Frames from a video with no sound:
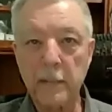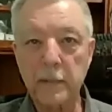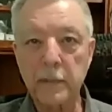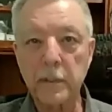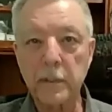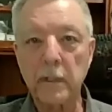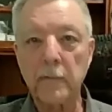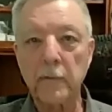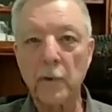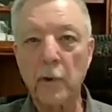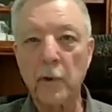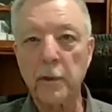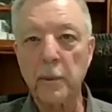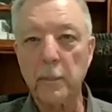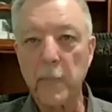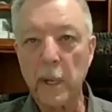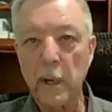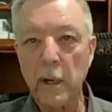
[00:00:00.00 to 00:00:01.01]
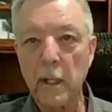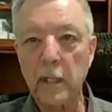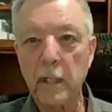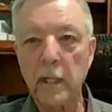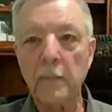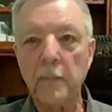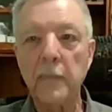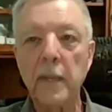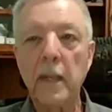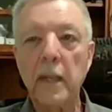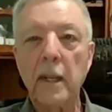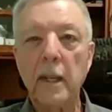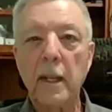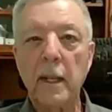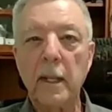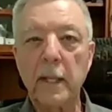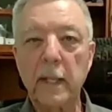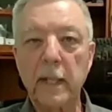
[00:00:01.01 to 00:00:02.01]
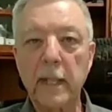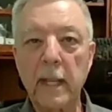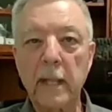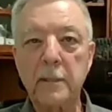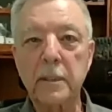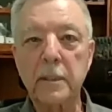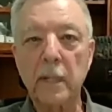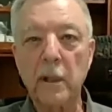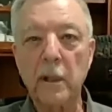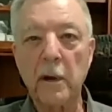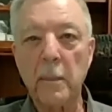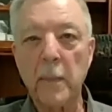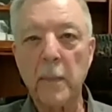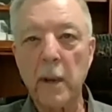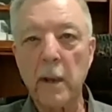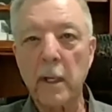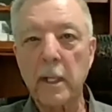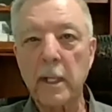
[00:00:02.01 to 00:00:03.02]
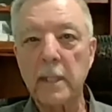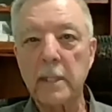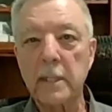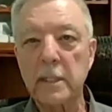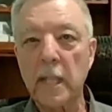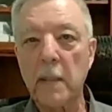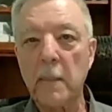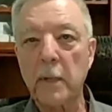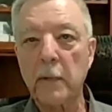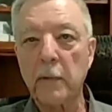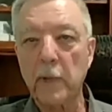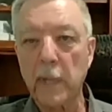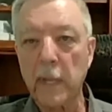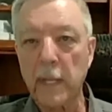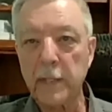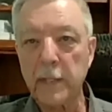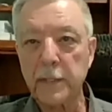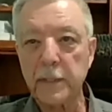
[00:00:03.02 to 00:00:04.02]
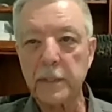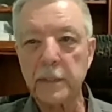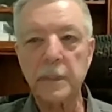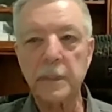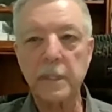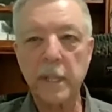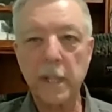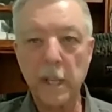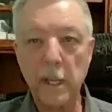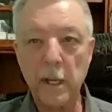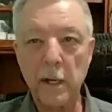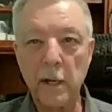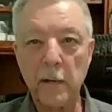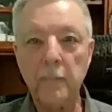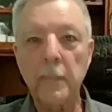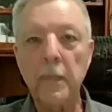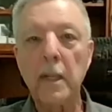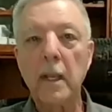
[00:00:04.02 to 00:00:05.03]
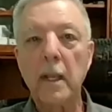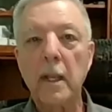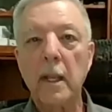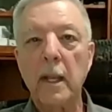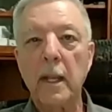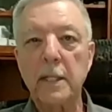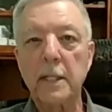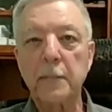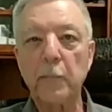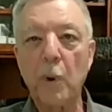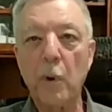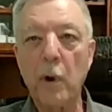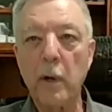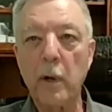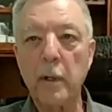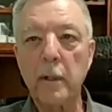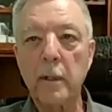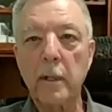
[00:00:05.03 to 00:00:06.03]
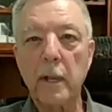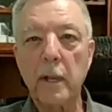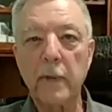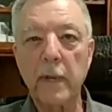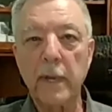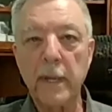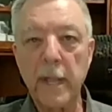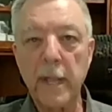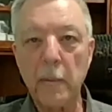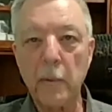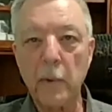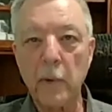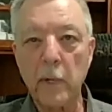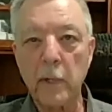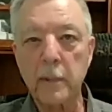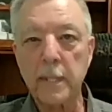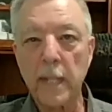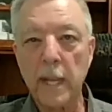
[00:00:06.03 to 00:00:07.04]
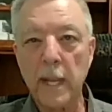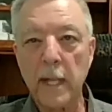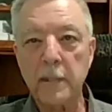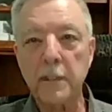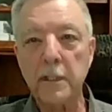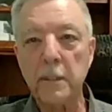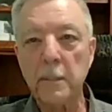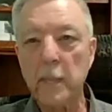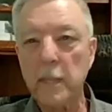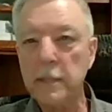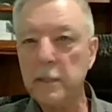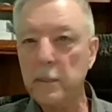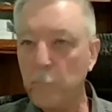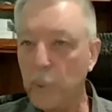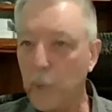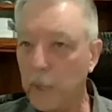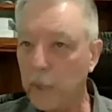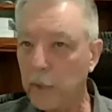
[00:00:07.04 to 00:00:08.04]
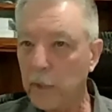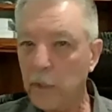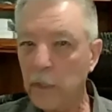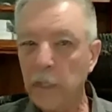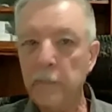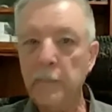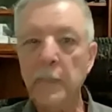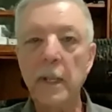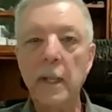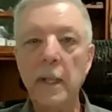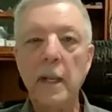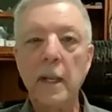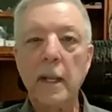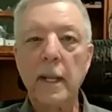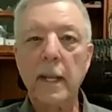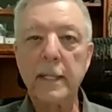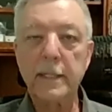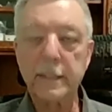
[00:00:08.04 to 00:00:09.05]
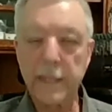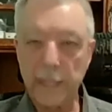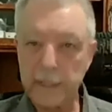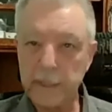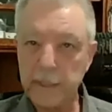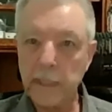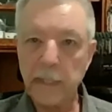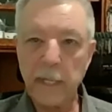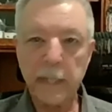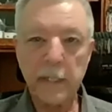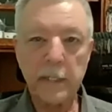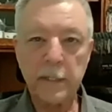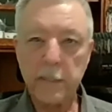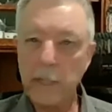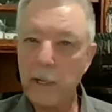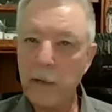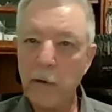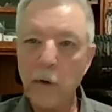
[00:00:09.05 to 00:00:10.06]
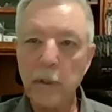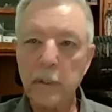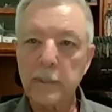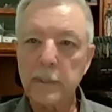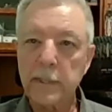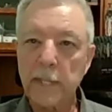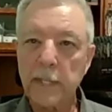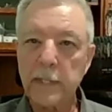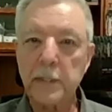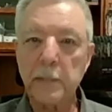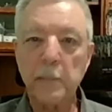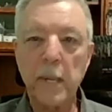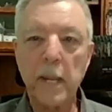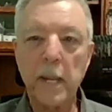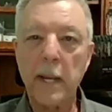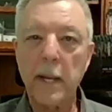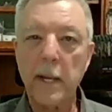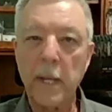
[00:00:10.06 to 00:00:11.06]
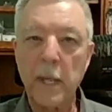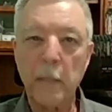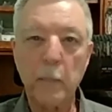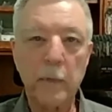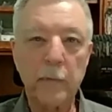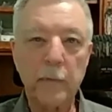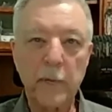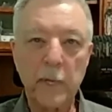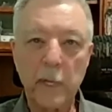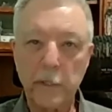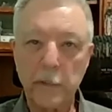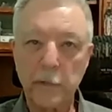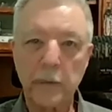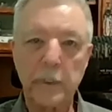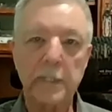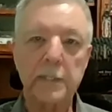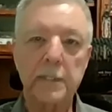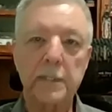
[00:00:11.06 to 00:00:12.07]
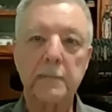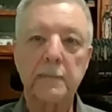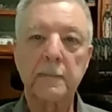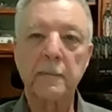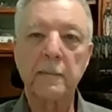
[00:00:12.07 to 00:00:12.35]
Council of North America, and the Council on American Islamic Relations, CARE, as part of a network tied to the Muslim Brotherhood, a designated terror organization by a number of countries.